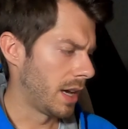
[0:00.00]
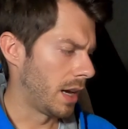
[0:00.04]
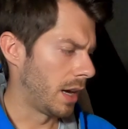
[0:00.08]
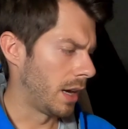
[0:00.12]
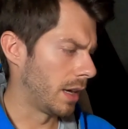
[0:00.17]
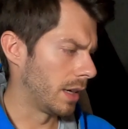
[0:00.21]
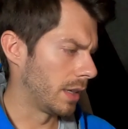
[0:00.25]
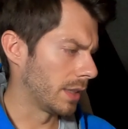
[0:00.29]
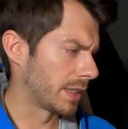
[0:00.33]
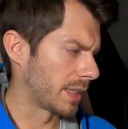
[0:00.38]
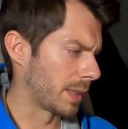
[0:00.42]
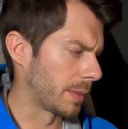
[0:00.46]

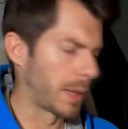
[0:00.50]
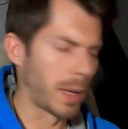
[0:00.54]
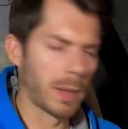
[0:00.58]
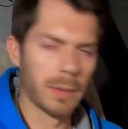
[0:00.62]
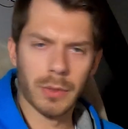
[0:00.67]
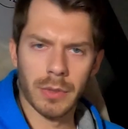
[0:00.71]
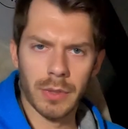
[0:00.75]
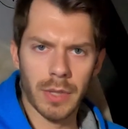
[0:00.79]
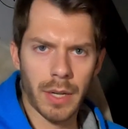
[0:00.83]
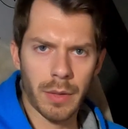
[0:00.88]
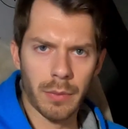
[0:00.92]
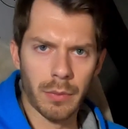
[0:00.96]

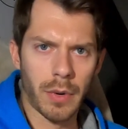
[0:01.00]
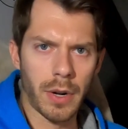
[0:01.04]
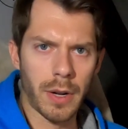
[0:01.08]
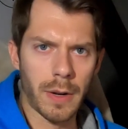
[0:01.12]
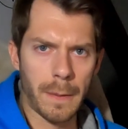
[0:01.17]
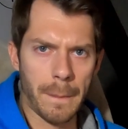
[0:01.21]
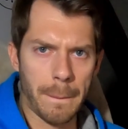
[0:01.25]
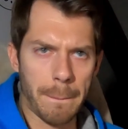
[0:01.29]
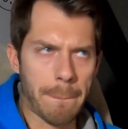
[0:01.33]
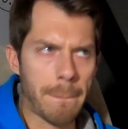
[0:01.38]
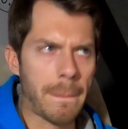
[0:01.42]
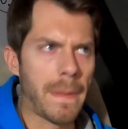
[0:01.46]
Sometimes when I
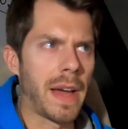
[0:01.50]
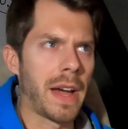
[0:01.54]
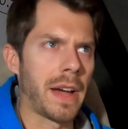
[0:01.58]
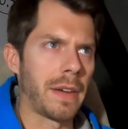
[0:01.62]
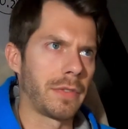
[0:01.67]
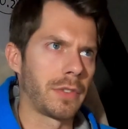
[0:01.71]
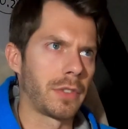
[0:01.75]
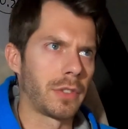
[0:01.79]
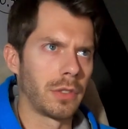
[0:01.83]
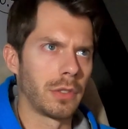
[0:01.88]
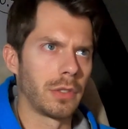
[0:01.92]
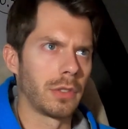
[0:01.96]
run
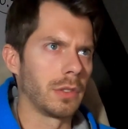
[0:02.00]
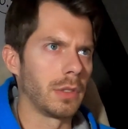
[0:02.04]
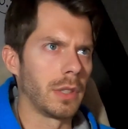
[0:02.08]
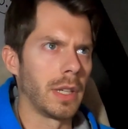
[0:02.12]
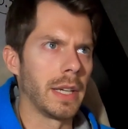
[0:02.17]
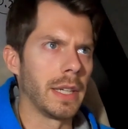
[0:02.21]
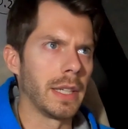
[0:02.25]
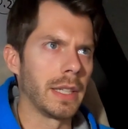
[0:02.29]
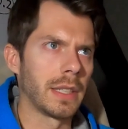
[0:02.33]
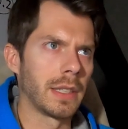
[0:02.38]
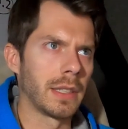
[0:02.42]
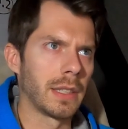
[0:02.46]
after,
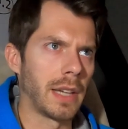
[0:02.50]
like,